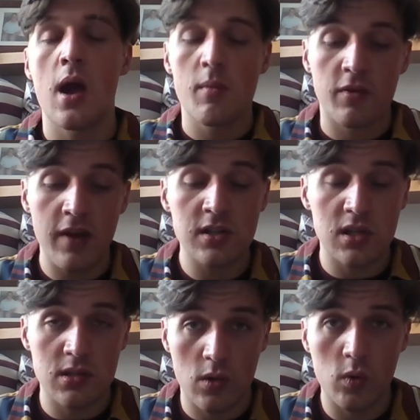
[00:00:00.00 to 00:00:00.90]
Prevention
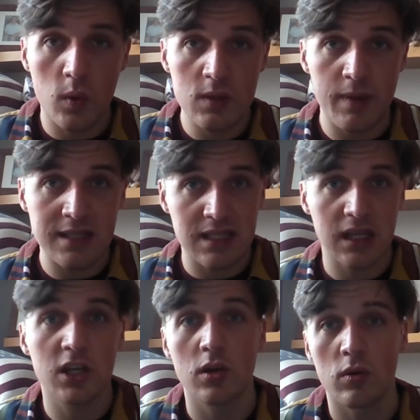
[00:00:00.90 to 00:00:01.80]
is always better than
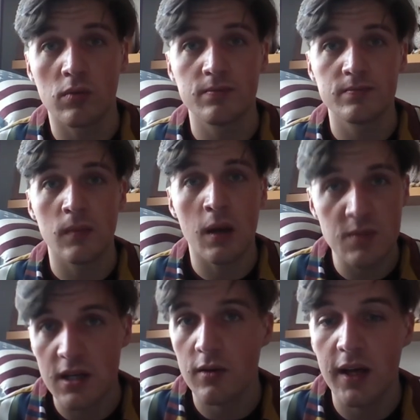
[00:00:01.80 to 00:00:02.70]
cure.
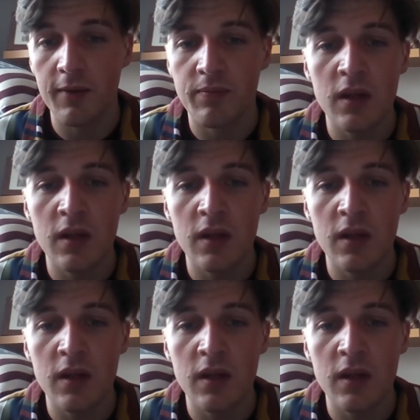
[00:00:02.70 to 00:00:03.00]
Absolutely.